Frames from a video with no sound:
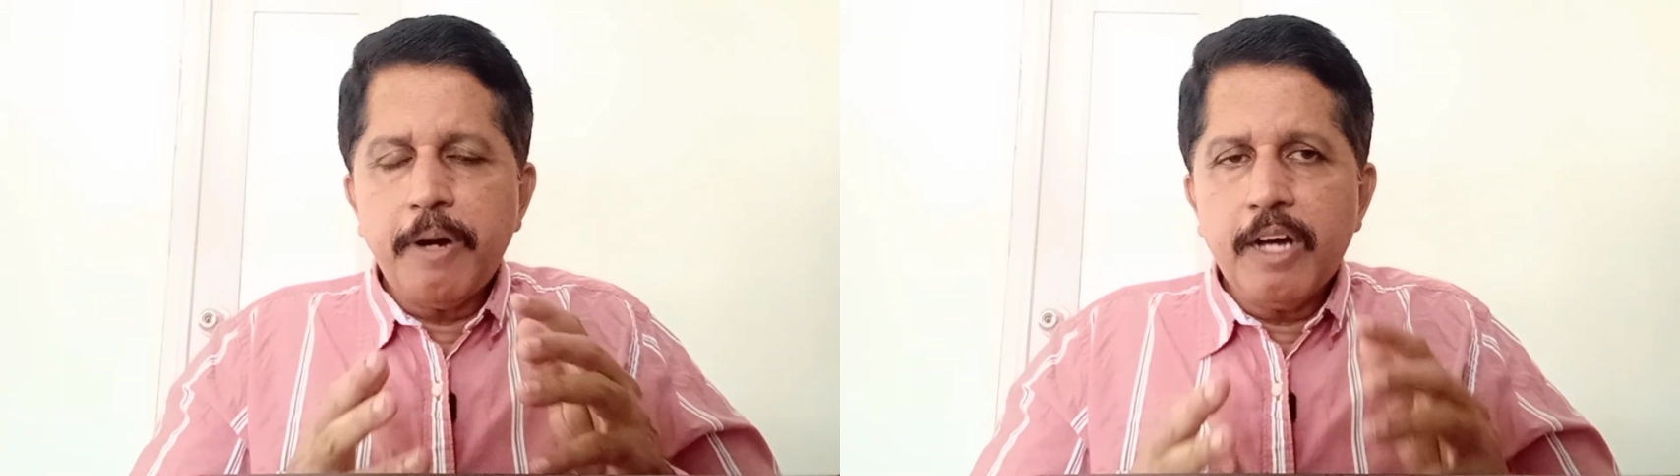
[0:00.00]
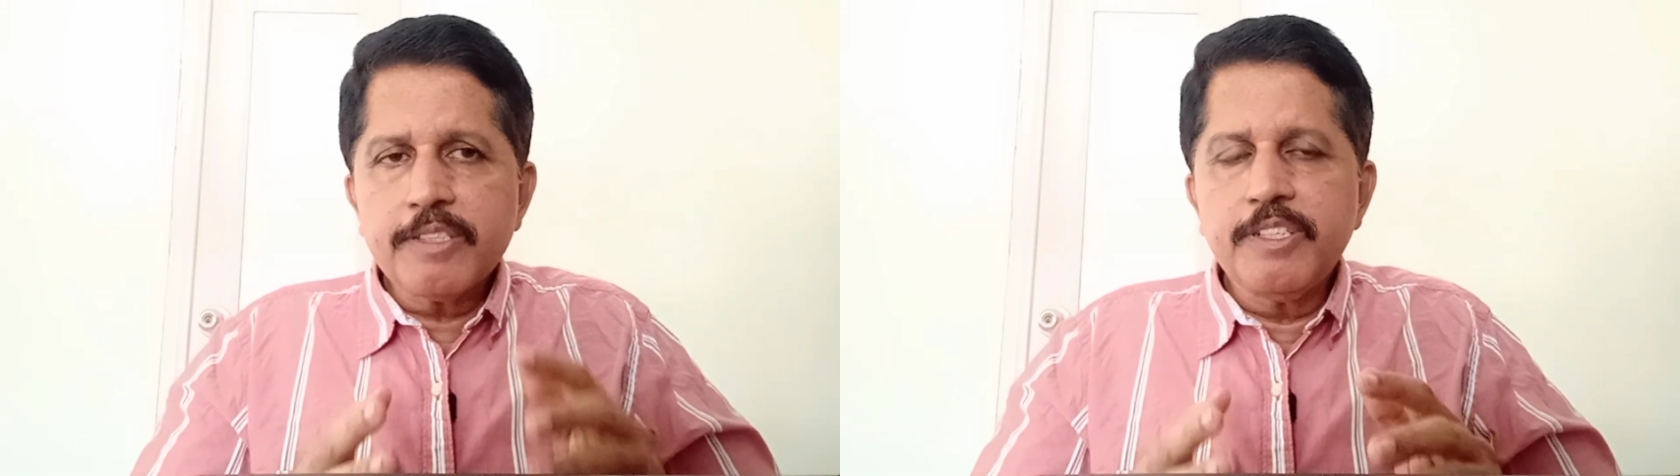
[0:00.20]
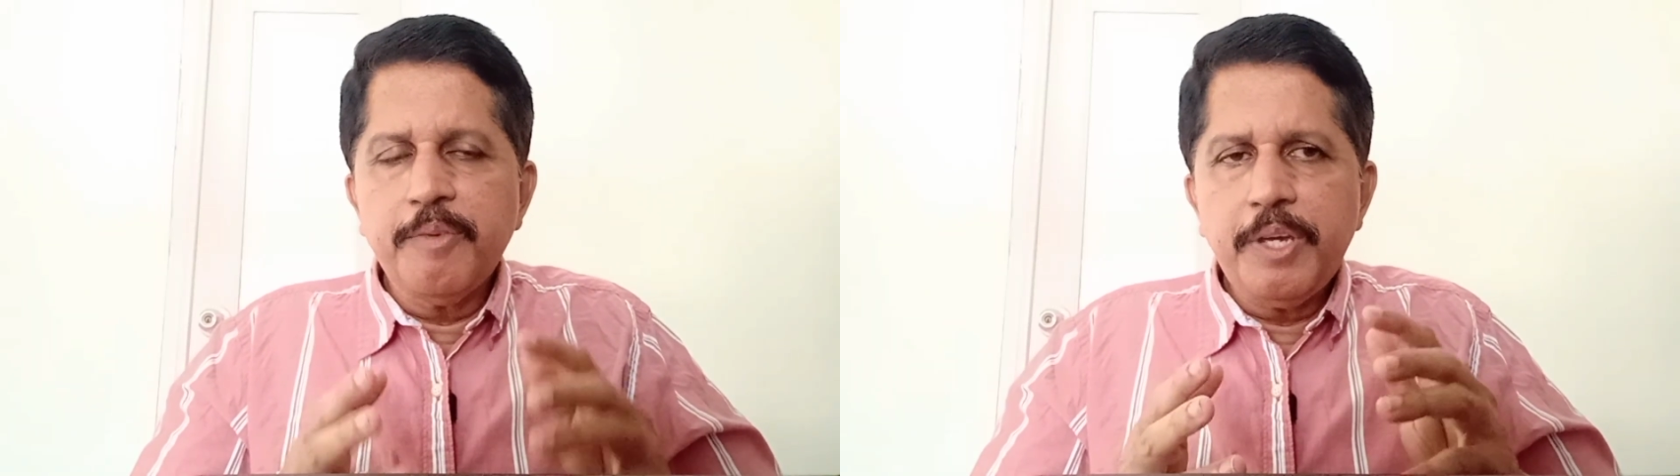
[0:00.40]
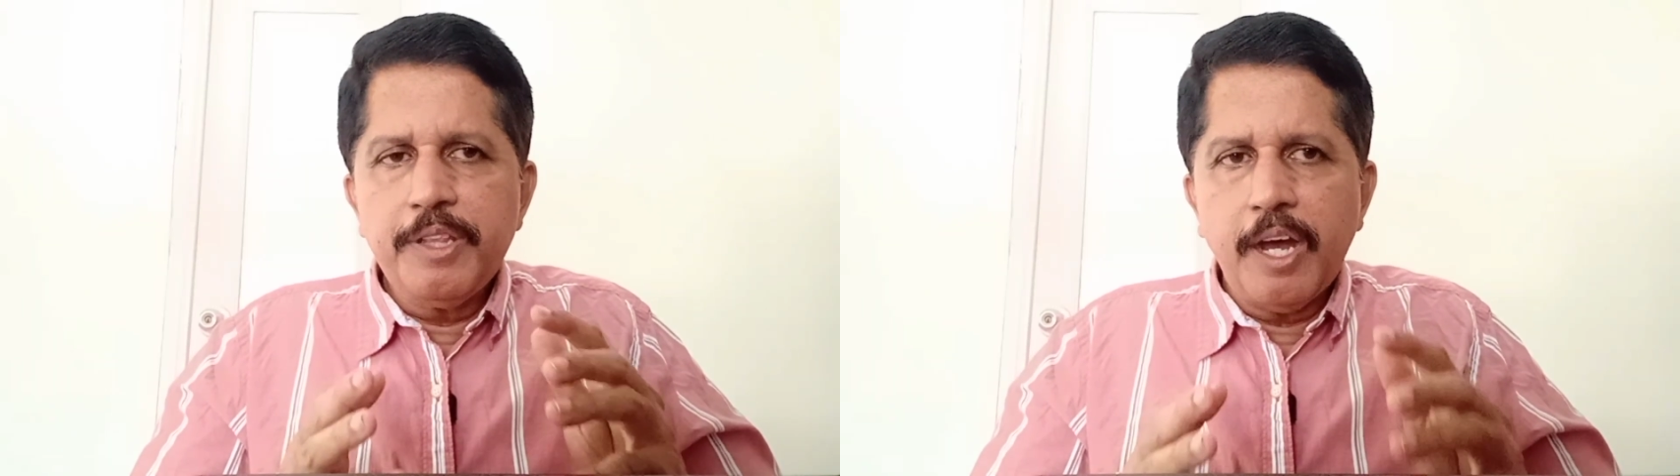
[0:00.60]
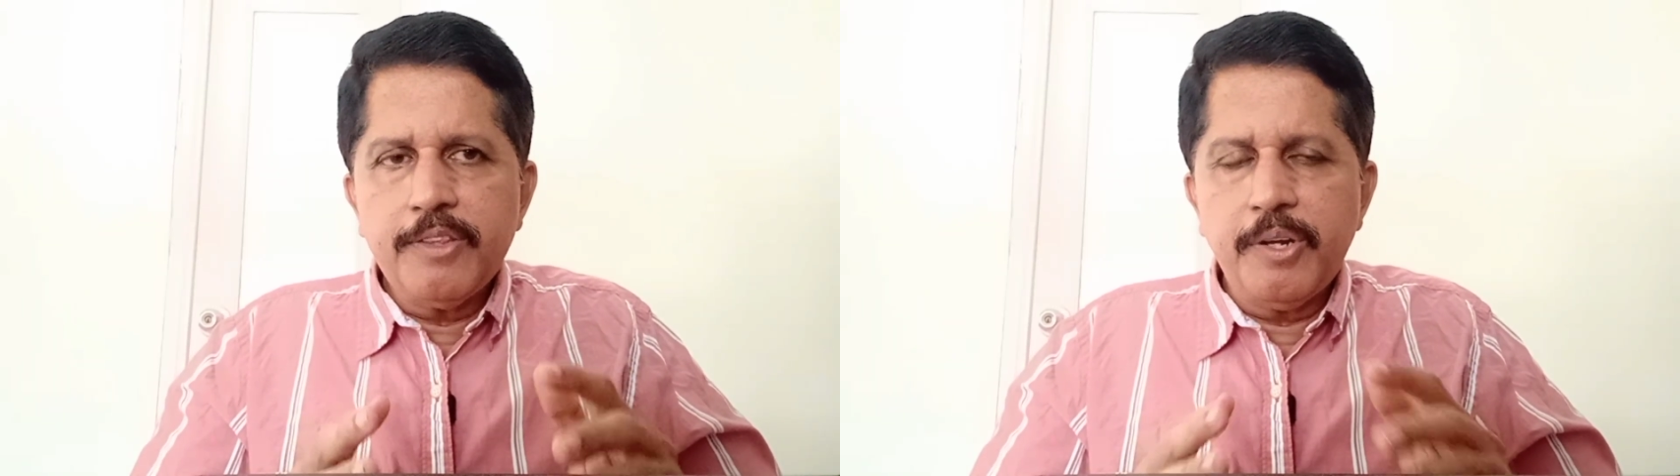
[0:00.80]
passed
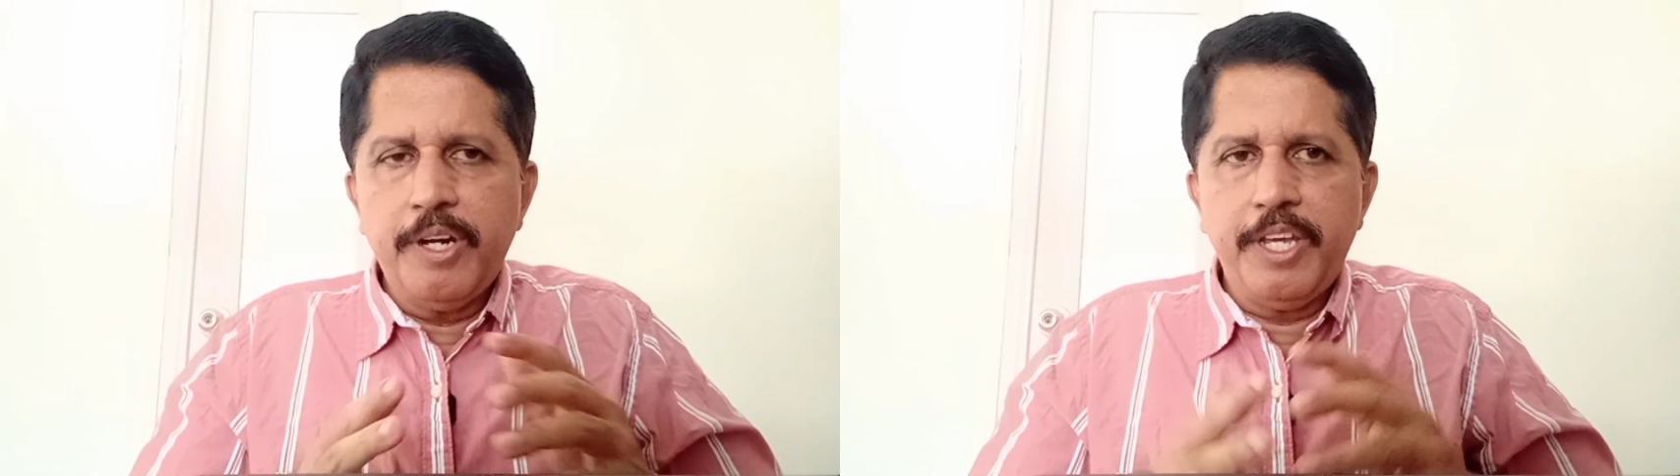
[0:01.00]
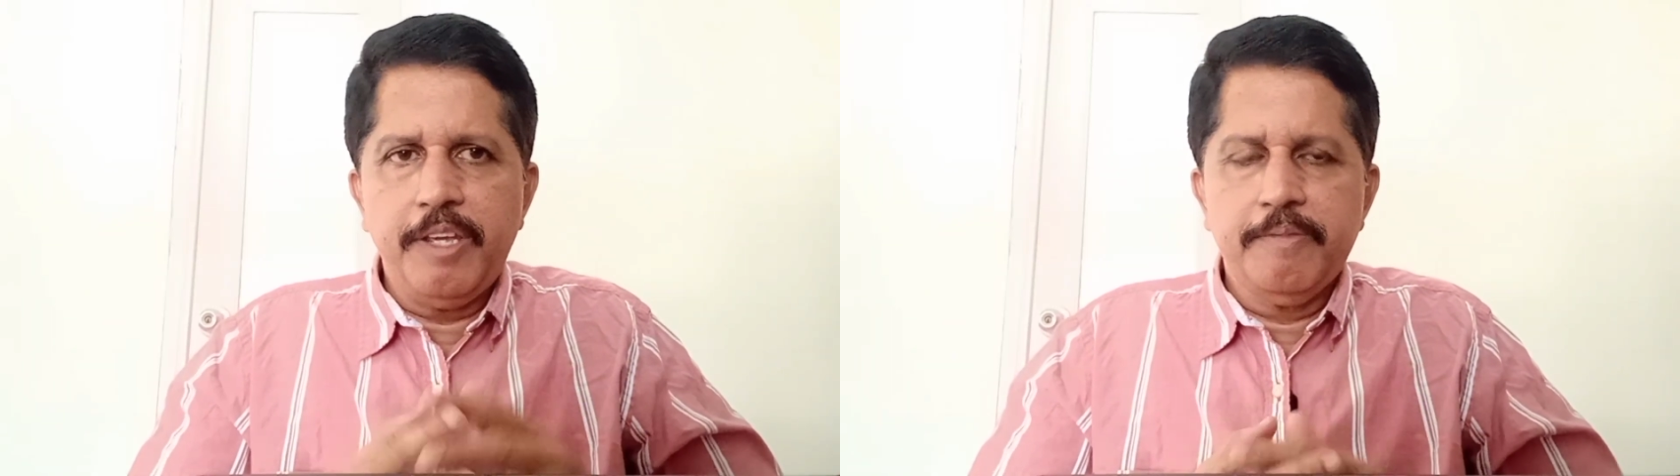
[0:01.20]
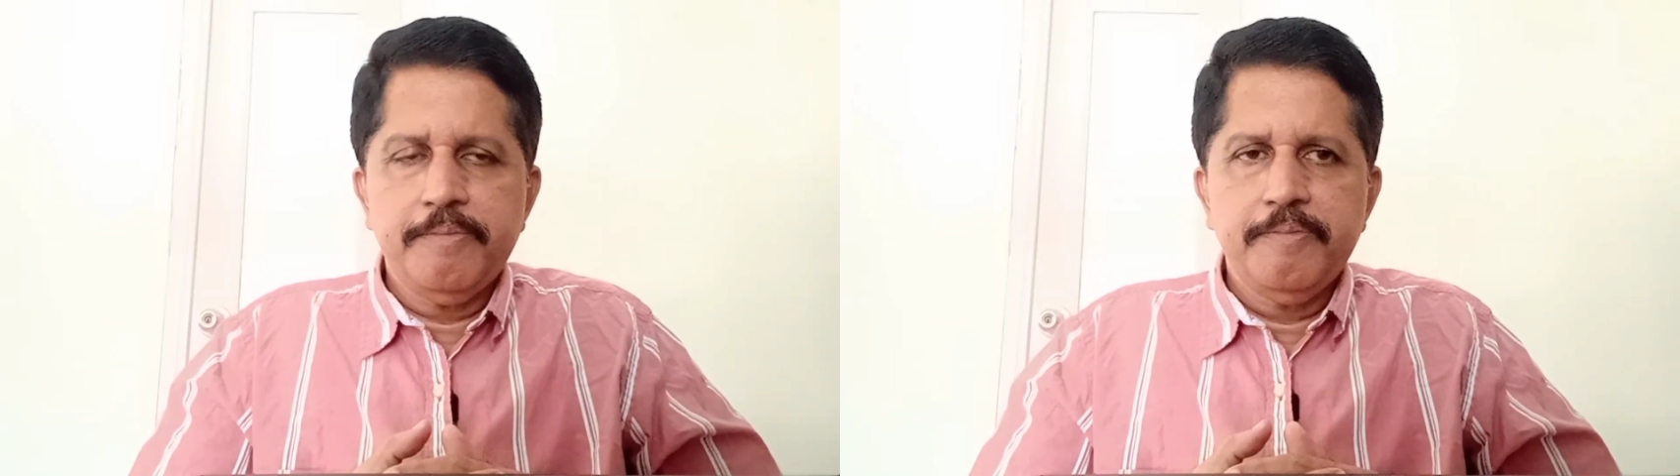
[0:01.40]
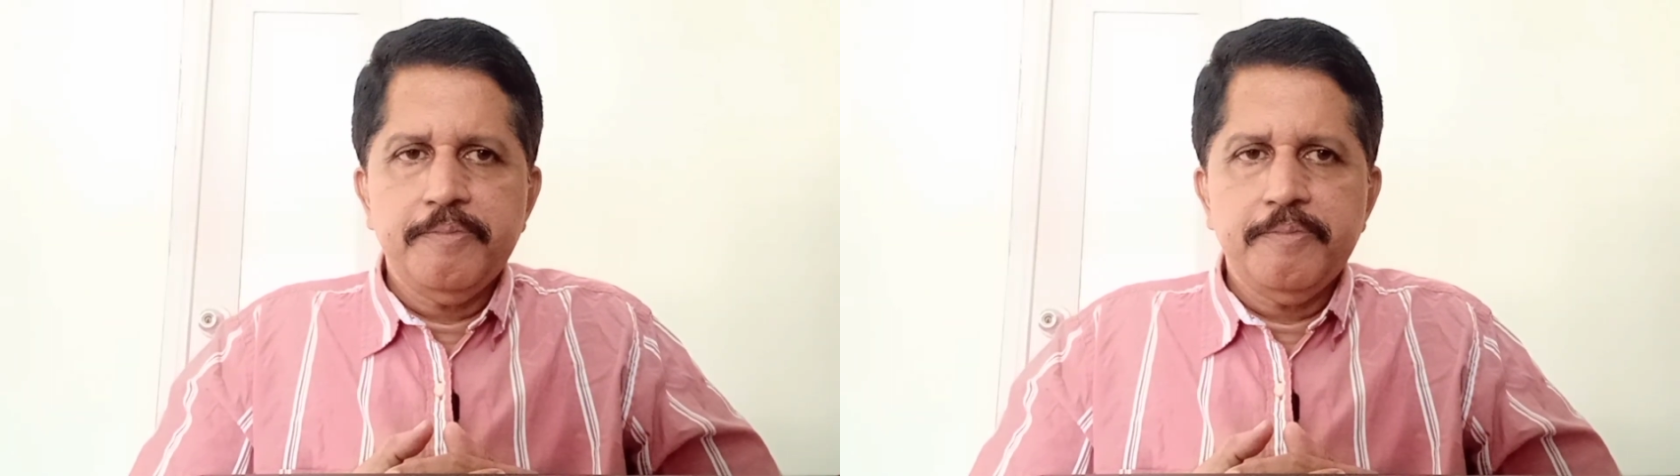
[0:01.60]
away the other day.